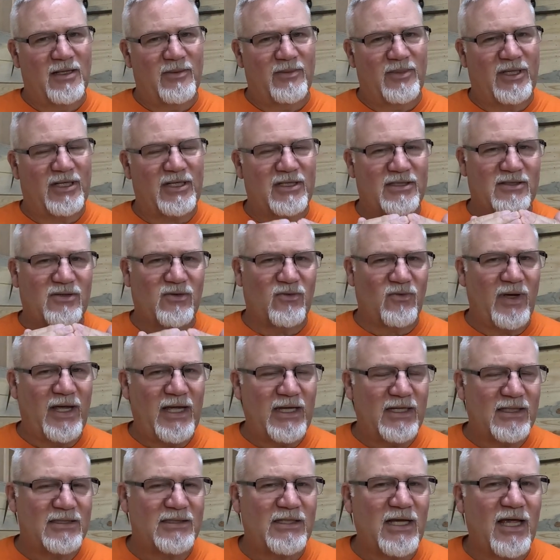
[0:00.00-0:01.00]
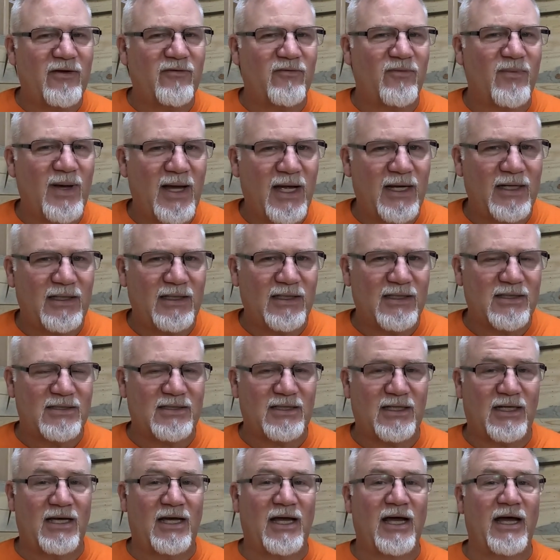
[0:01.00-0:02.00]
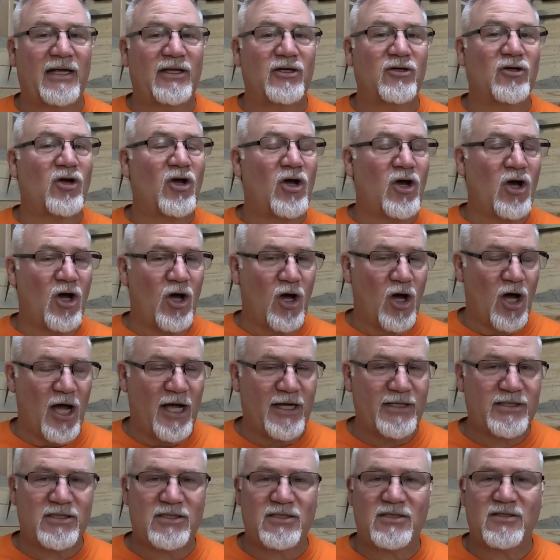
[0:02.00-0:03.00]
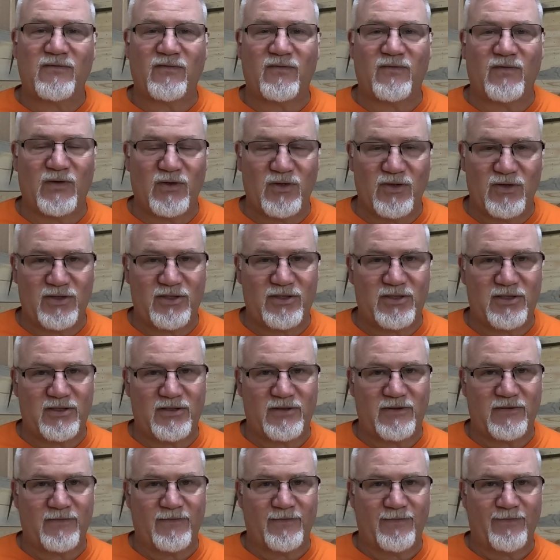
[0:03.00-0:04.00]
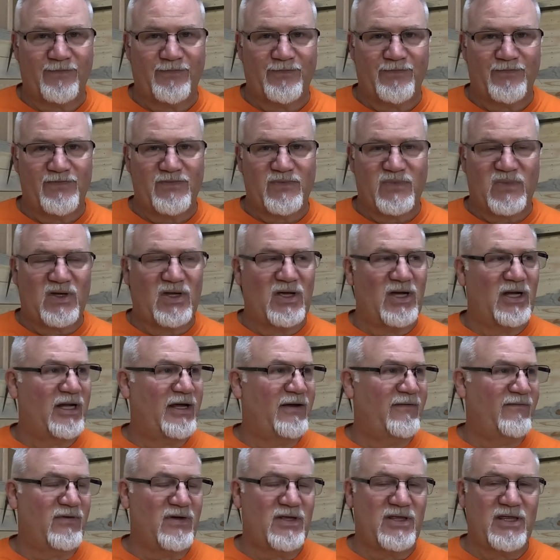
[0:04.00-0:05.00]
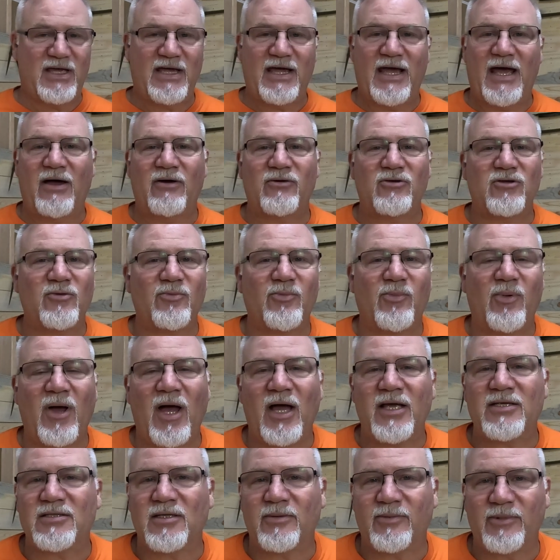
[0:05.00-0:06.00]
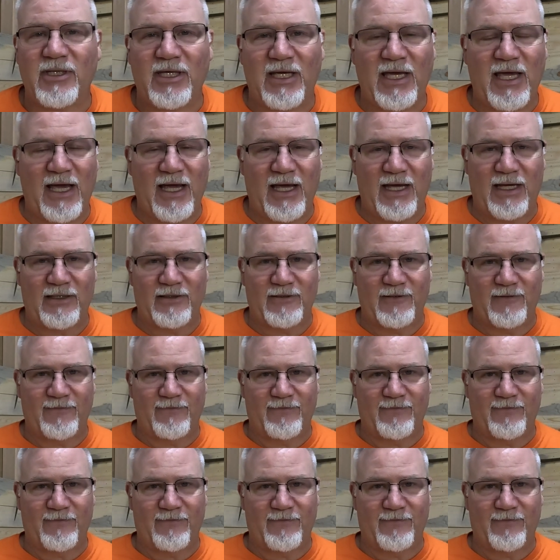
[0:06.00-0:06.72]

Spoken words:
Because the way to save money is to cut your costs first. Cut everything out you possibly can.